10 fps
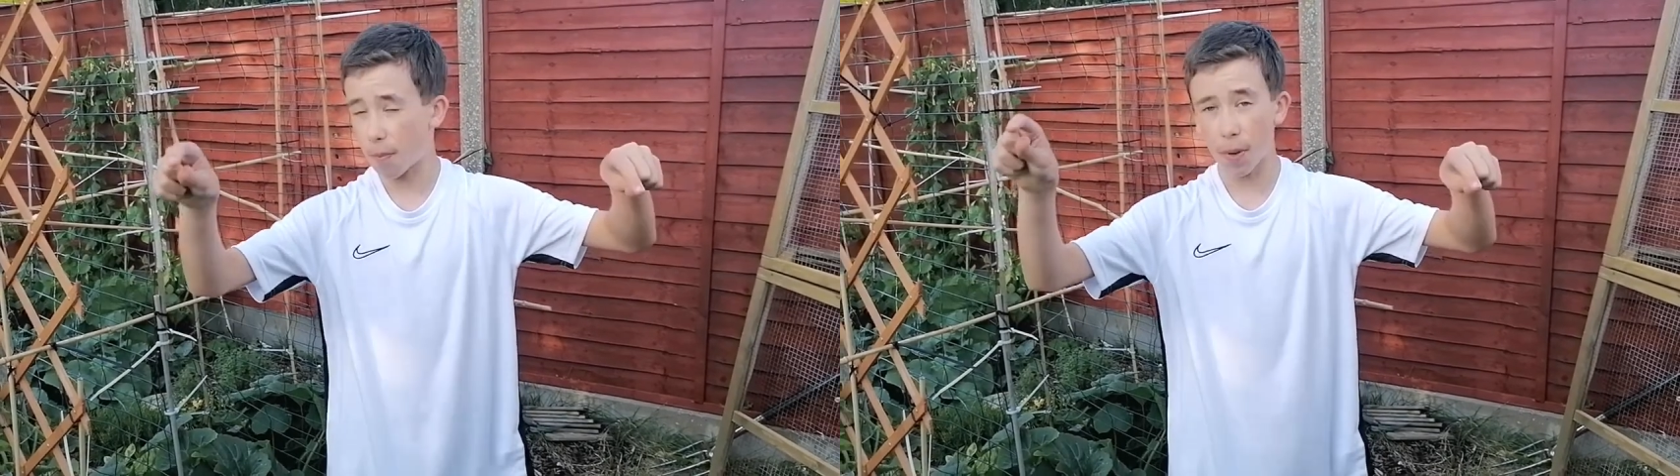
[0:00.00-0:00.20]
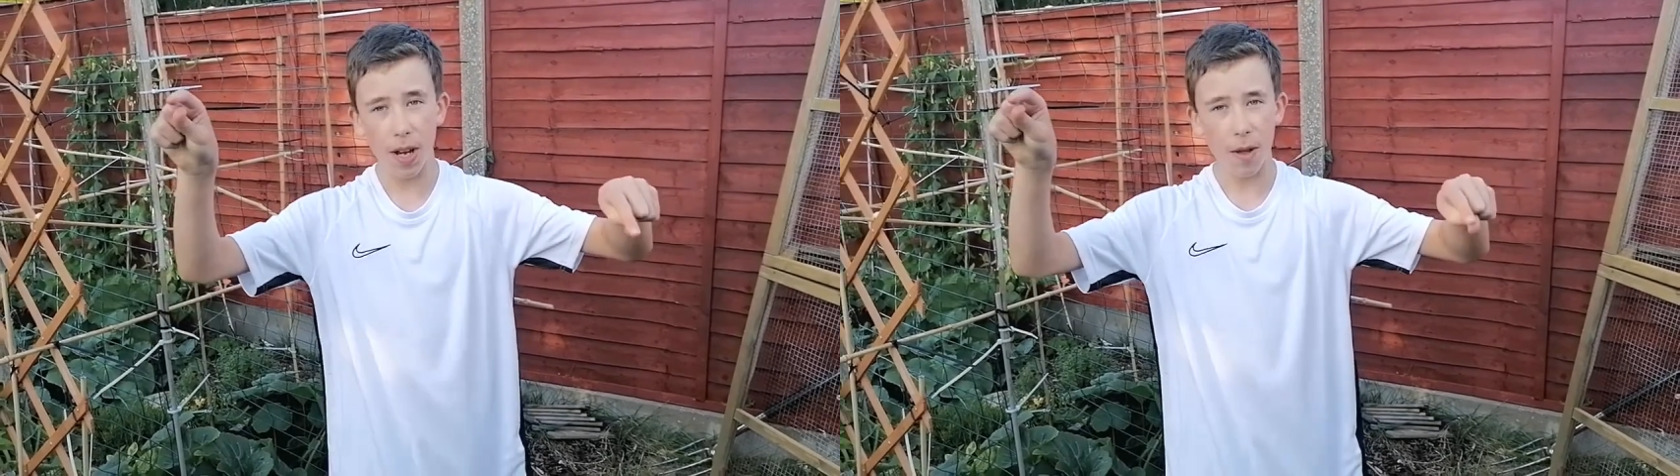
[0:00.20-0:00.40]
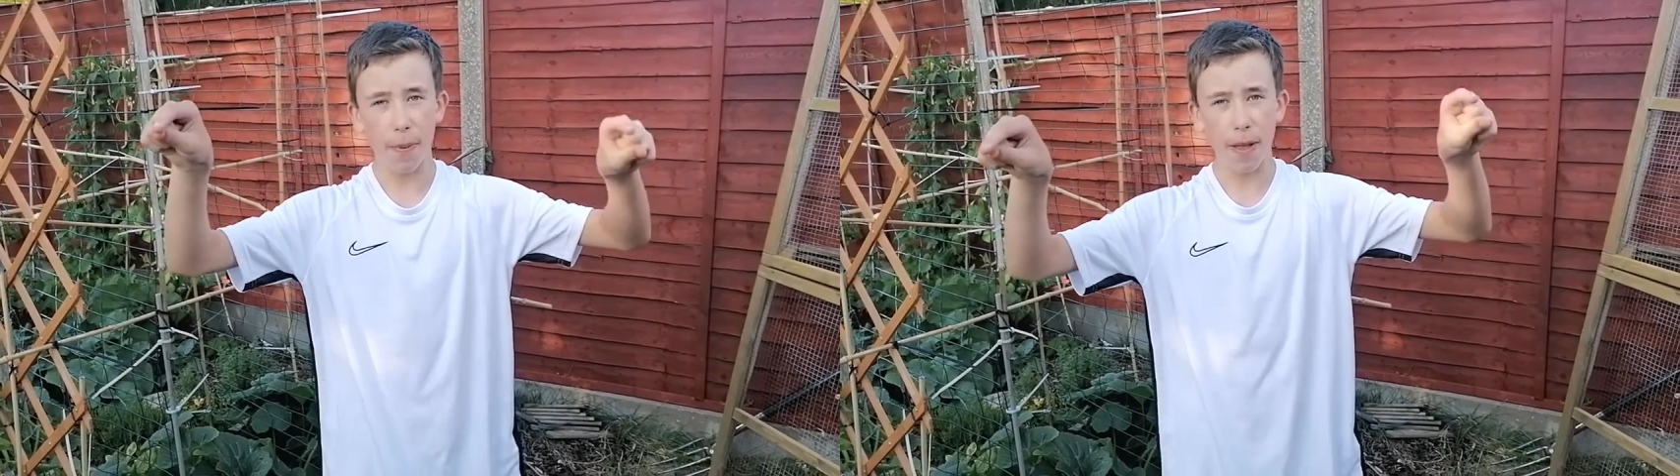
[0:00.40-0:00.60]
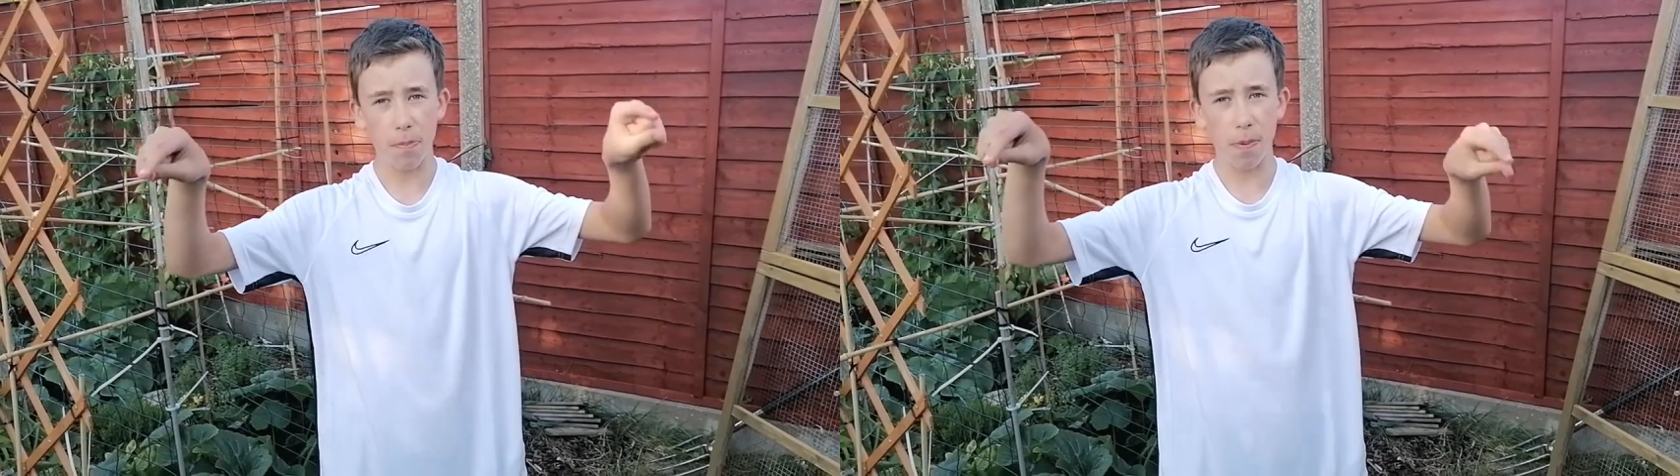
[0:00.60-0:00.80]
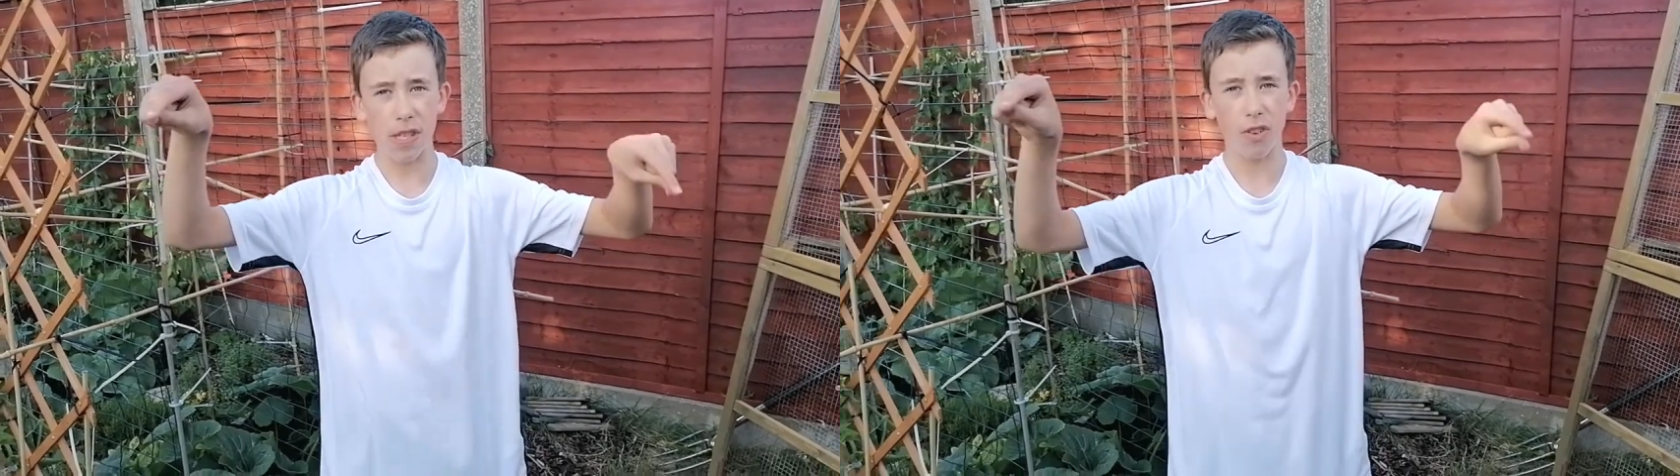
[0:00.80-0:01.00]
gonna
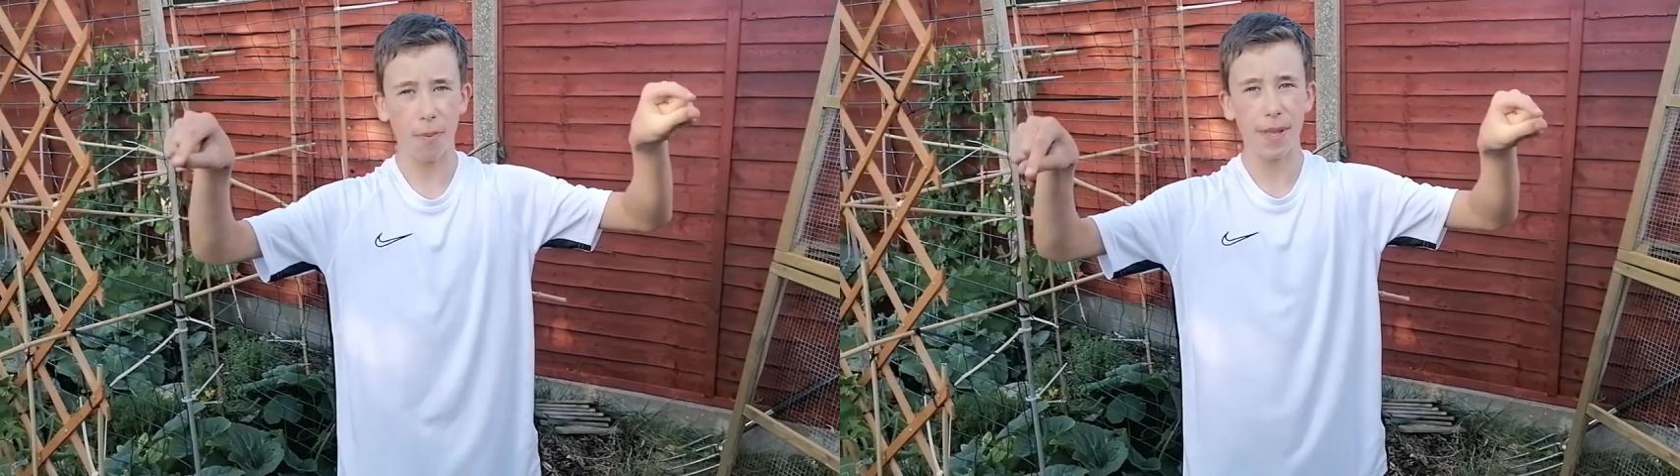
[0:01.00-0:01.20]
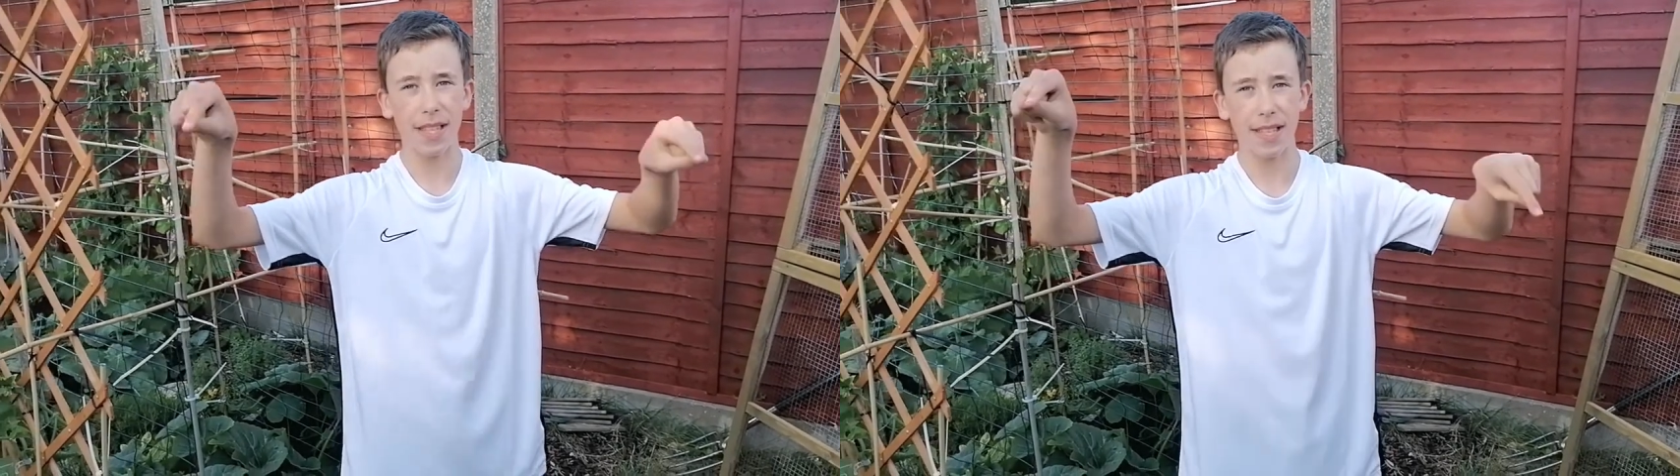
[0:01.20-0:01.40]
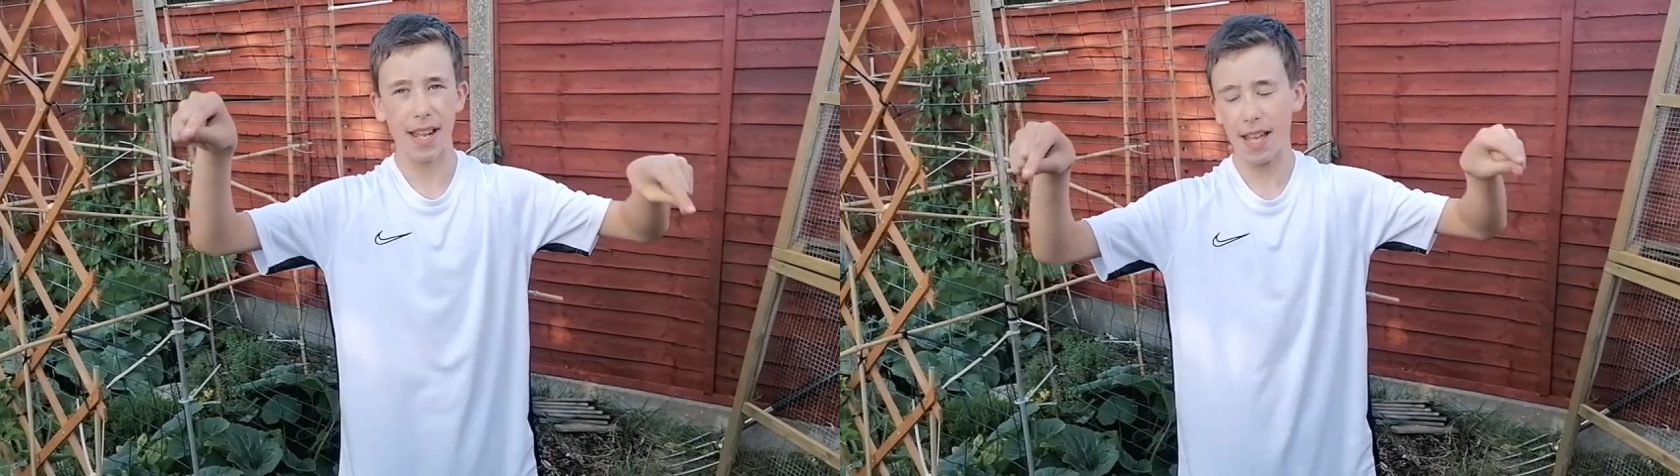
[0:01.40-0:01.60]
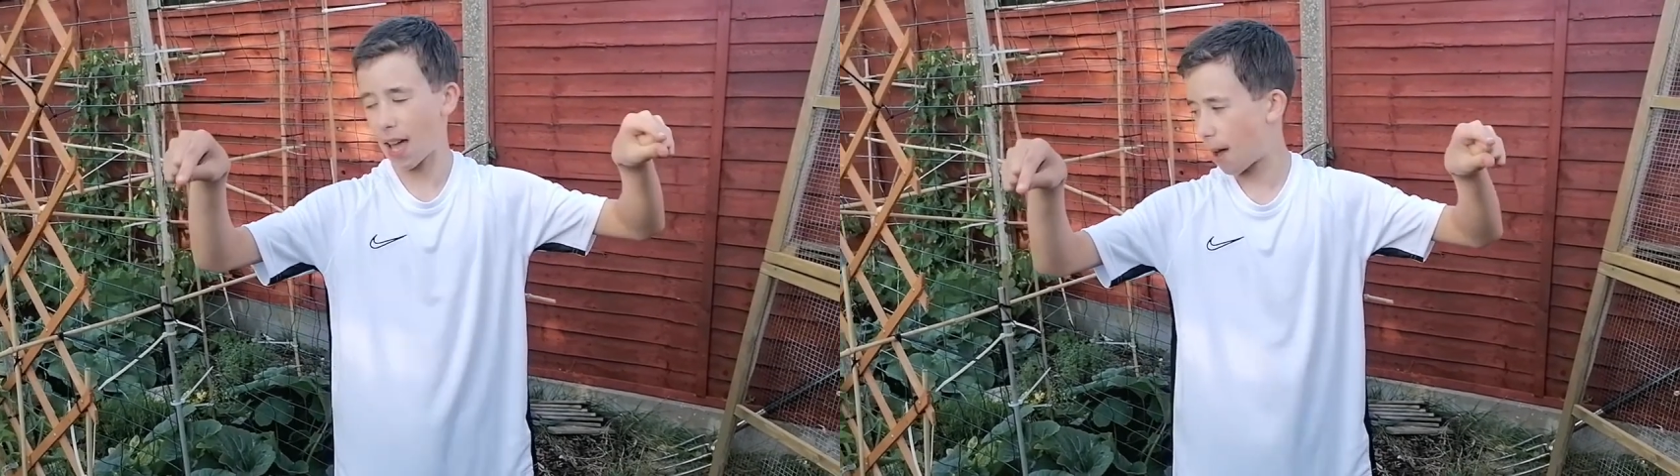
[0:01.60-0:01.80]
be dropping today.